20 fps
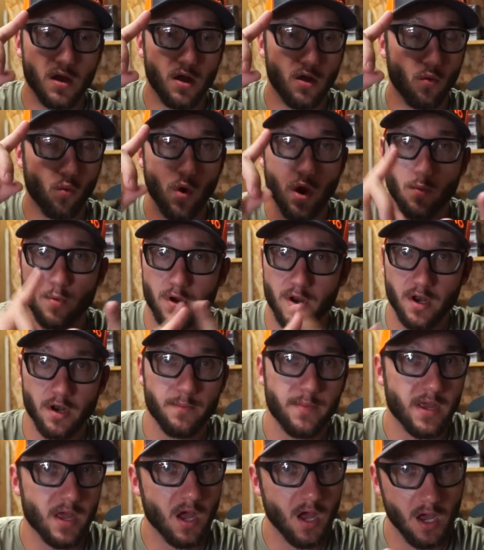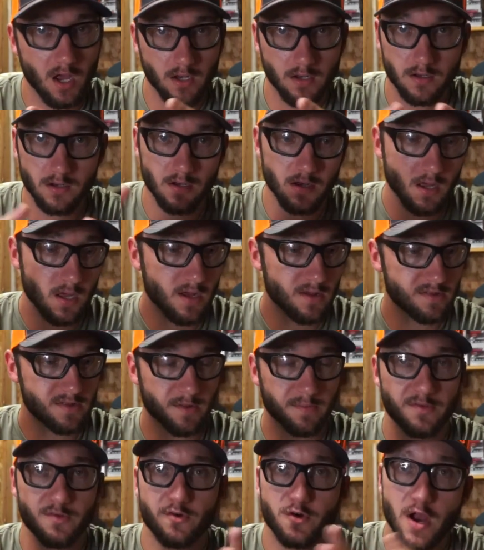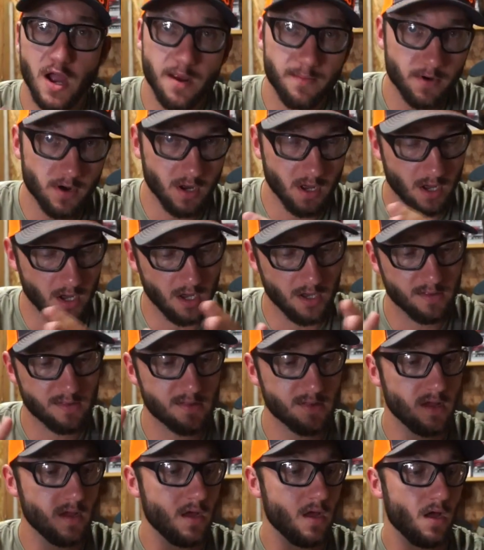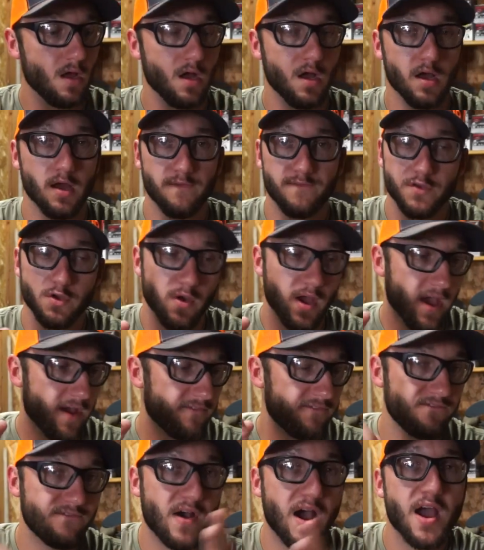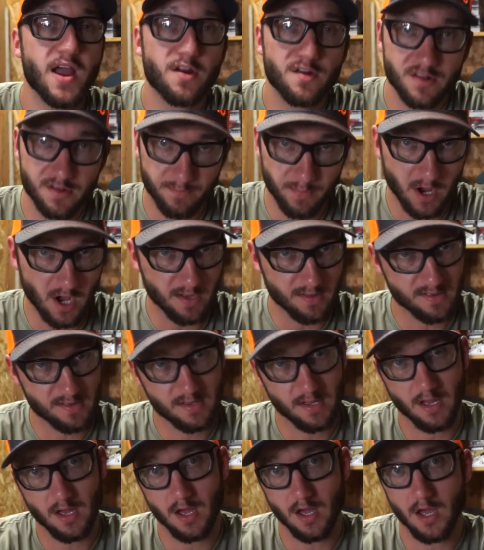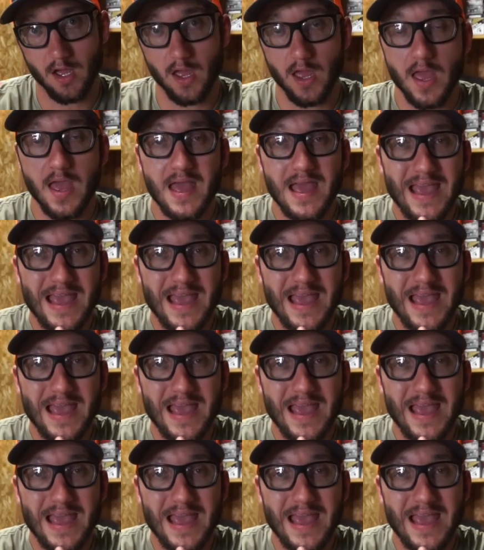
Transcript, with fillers: where we're going to be hunting, subscriber hunts, uh, if you have fire spots to hunt,